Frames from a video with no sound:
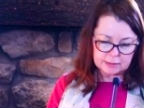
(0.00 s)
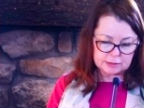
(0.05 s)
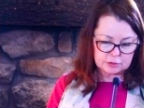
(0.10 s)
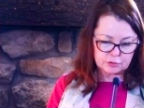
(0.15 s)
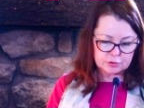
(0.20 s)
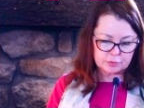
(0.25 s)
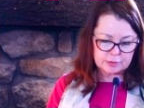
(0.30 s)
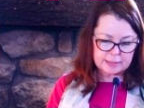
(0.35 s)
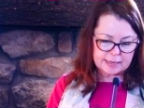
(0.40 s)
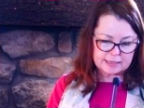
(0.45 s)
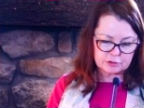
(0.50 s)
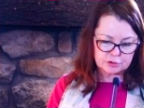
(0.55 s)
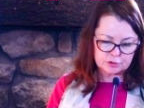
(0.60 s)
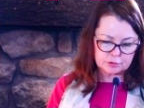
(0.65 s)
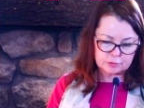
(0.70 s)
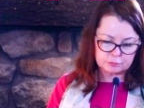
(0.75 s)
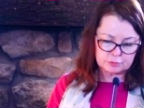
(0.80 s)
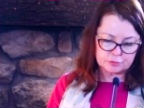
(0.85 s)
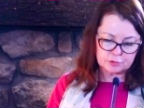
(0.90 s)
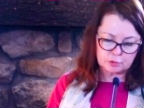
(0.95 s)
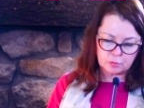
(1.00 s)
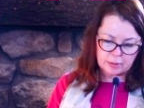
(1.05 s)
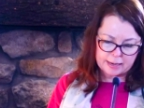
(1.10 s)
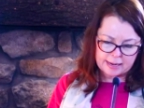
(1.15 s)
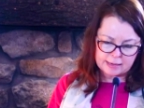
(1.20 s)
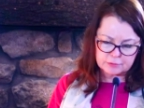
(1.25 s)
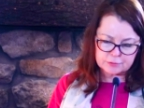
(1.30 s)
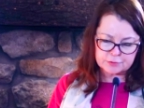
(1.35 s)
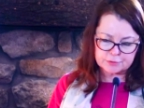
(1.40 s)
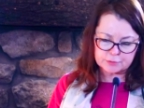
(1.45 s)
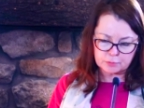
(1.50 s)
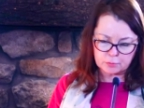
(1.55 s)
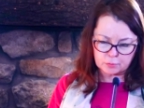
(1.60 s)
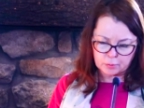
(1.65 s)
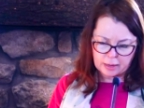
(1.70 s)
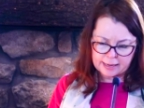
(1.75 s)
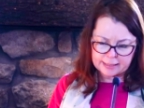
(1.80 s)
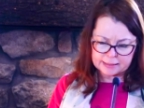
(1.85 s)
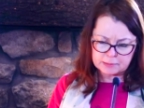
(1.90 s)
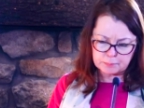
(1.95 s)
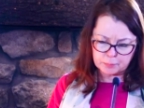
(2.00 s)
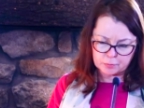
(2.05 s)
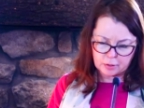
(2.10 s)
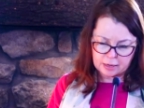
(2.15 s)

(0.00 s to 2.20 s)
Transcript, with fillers: International's Grouse Grind